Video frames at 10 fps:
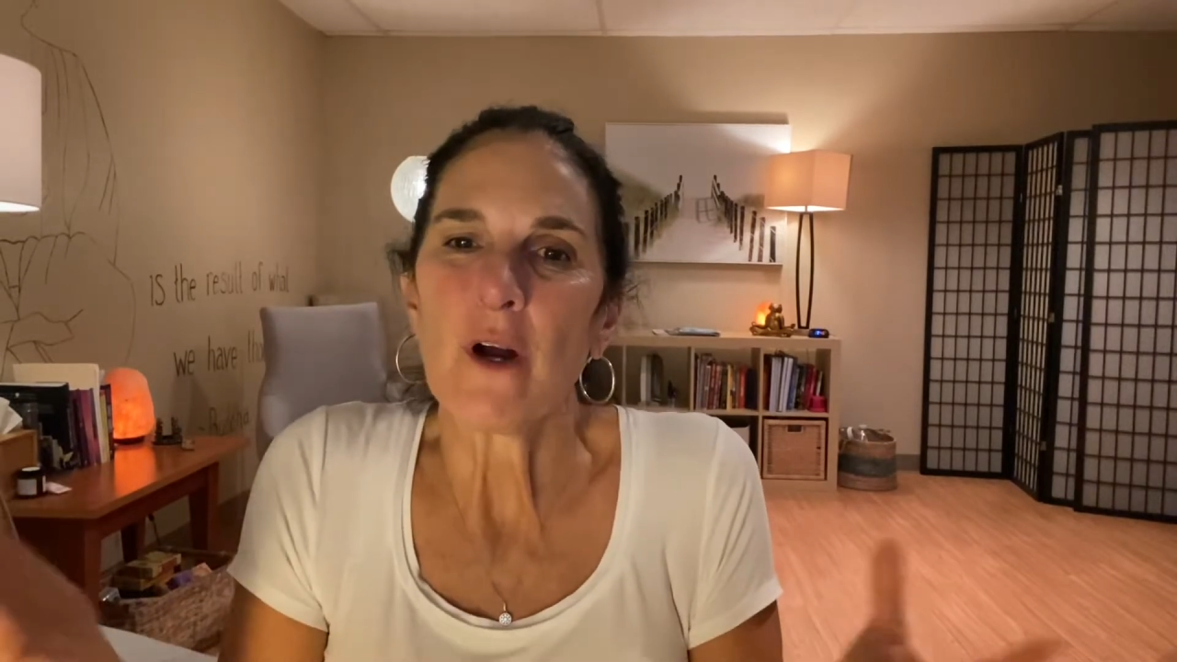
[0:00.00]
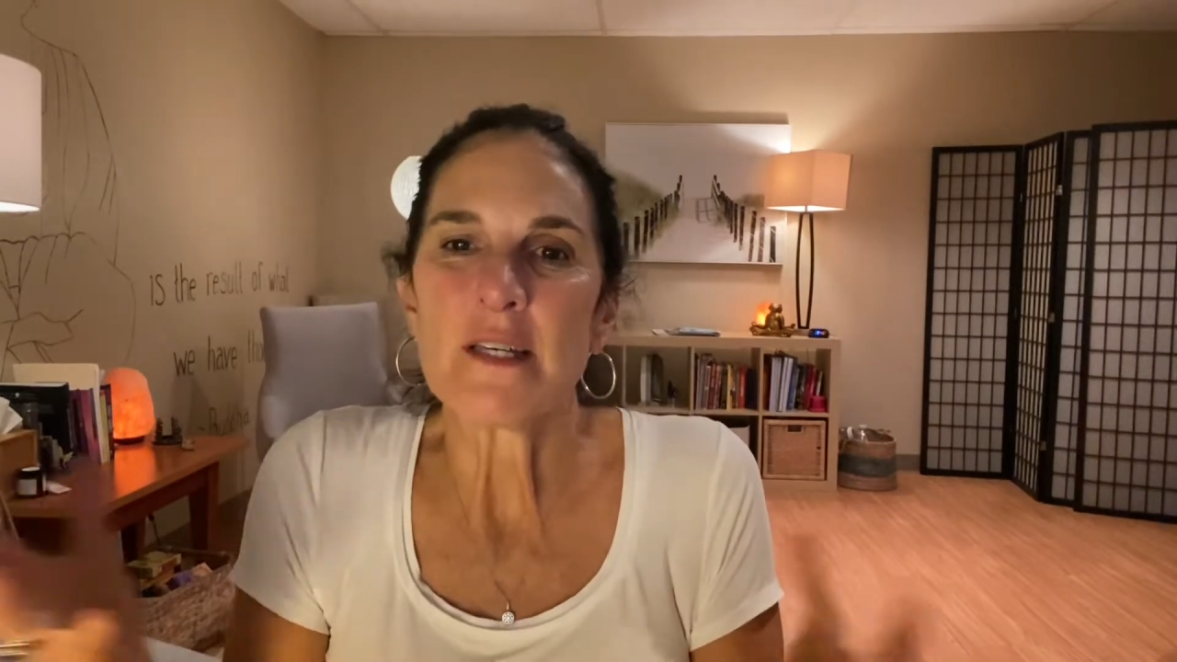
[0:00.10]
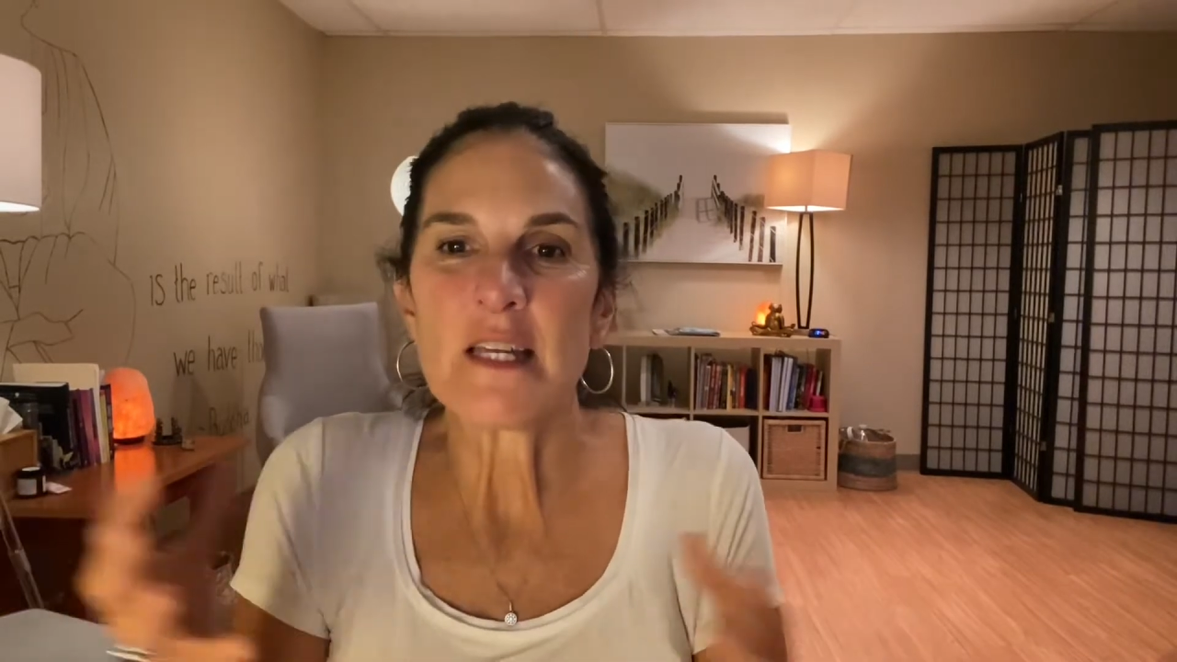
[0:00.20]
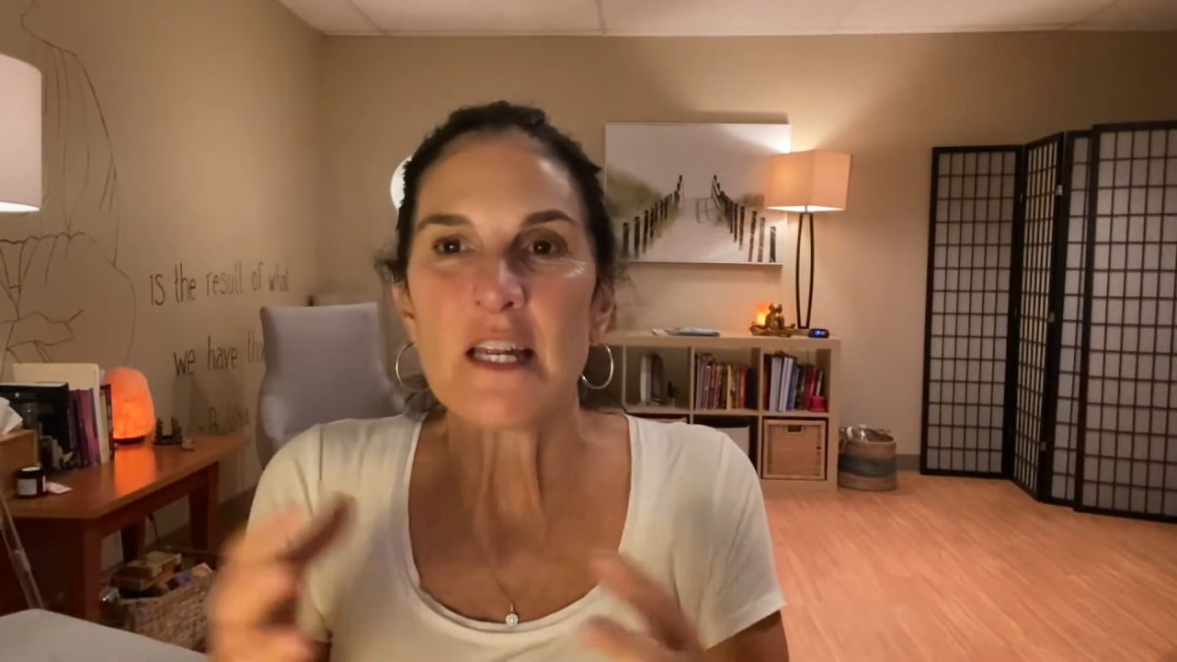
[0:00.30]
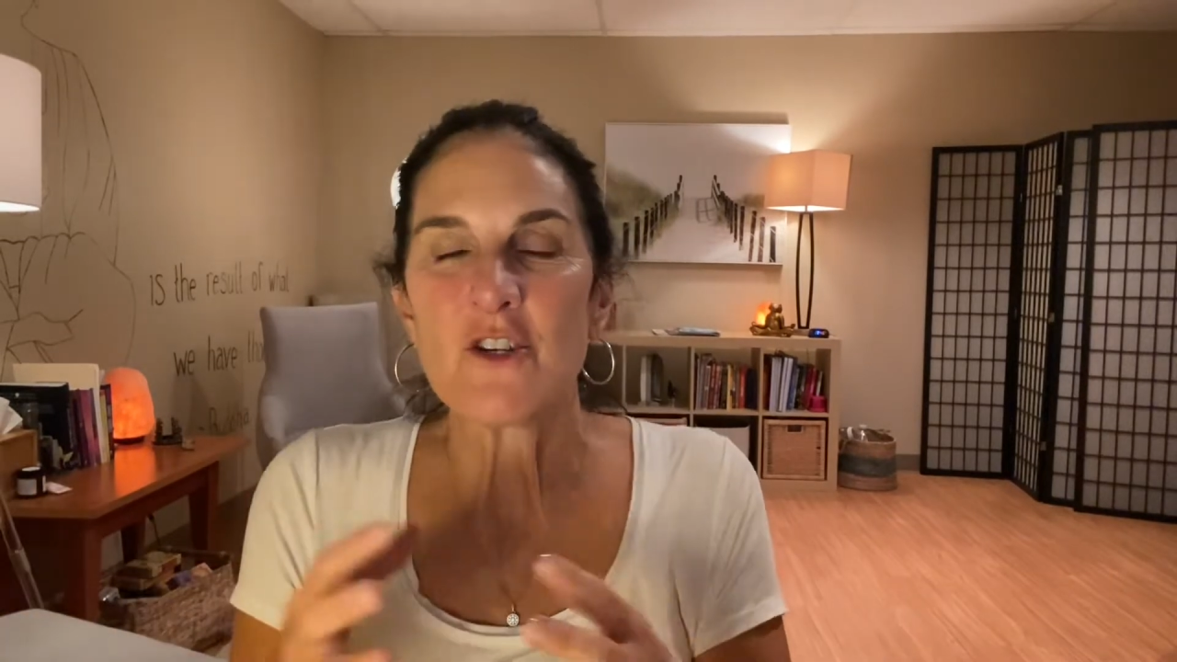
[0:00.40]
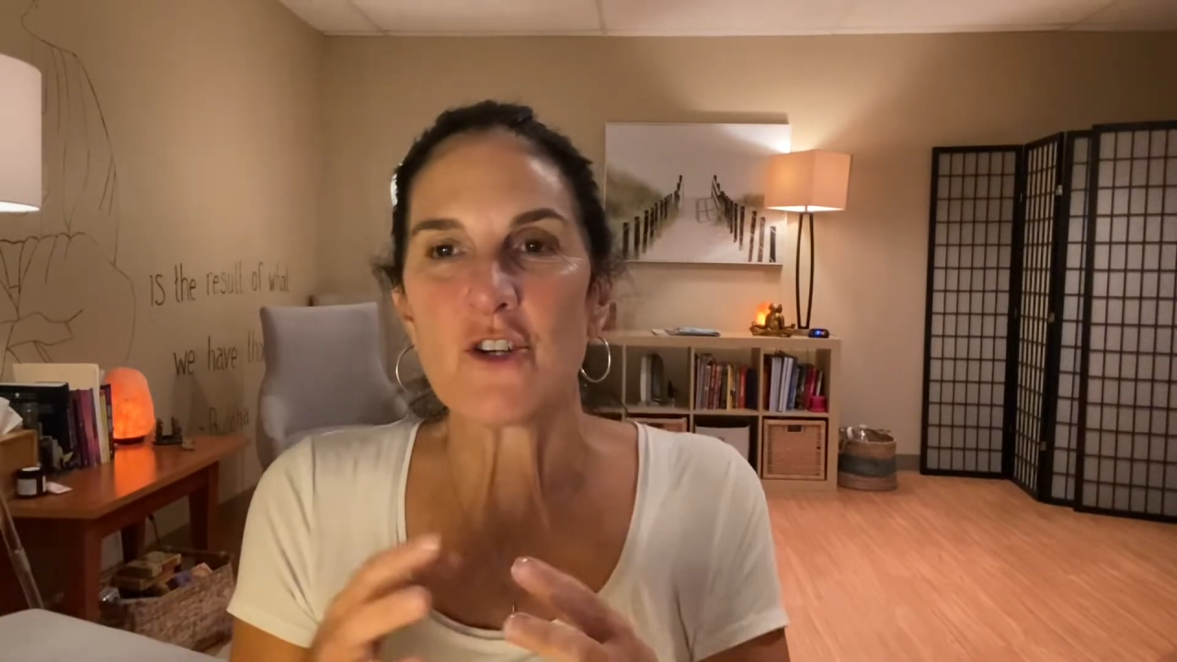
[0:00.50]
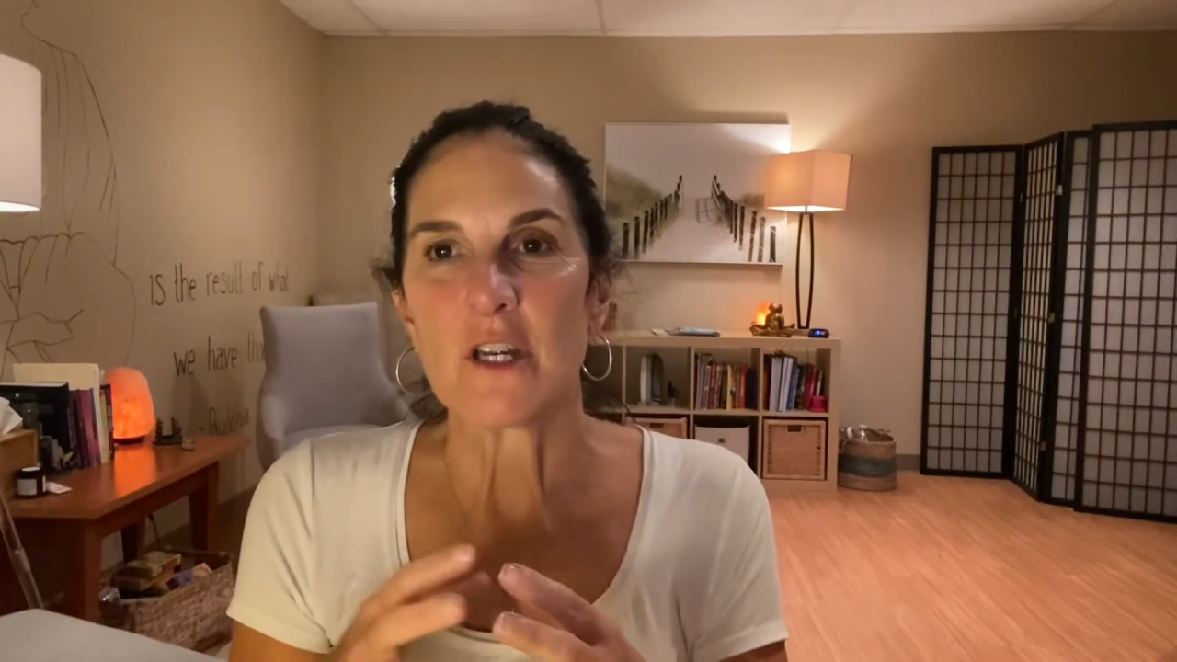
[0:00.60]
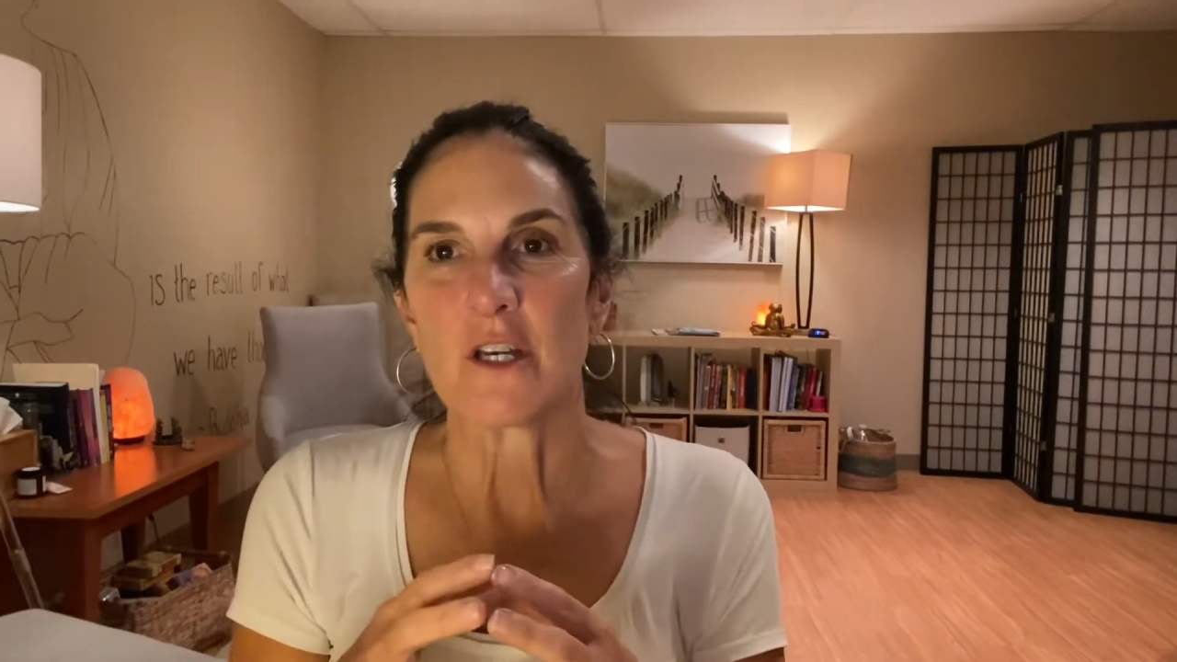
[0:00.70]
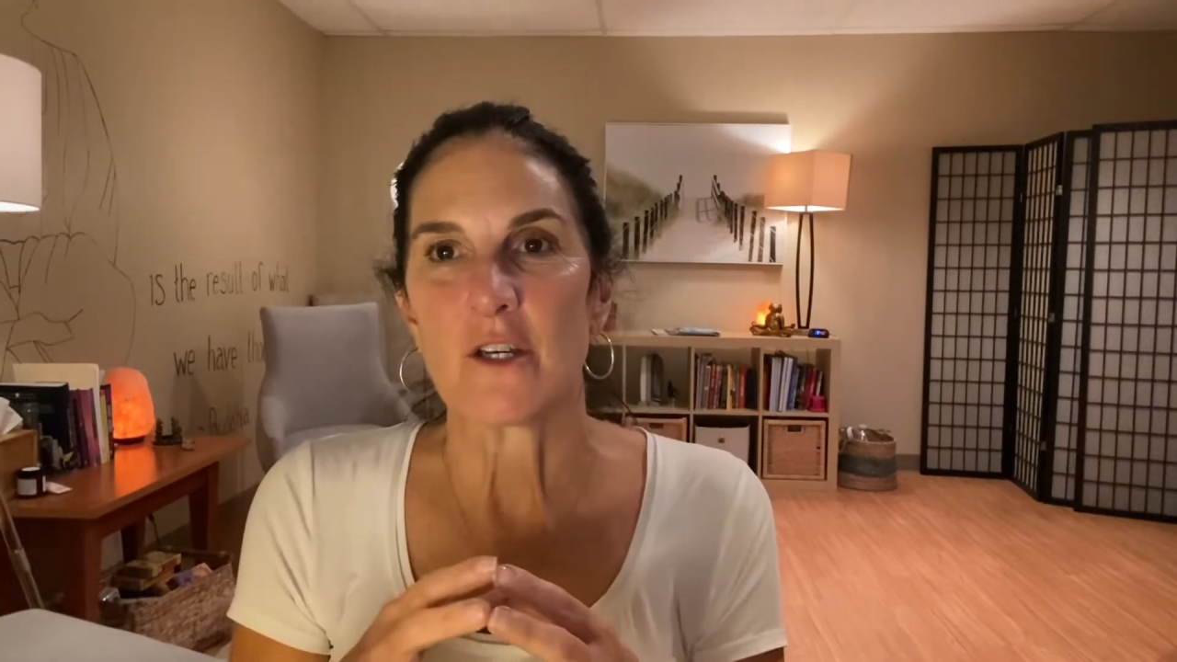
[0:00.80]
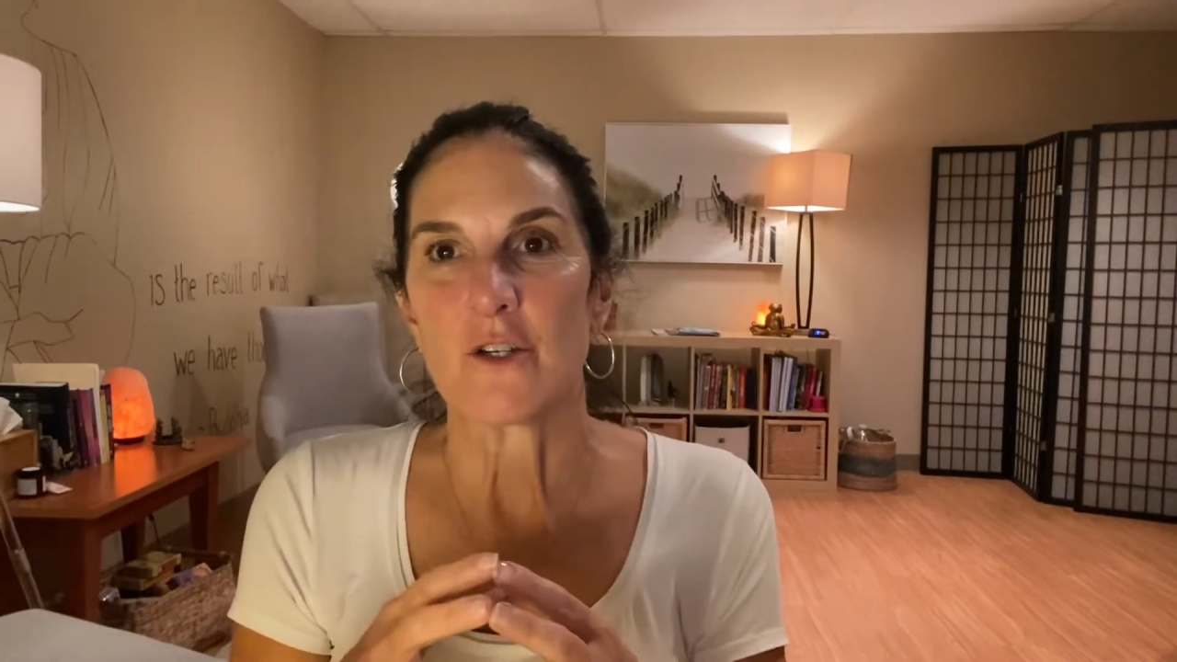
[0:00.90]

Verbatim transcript: attention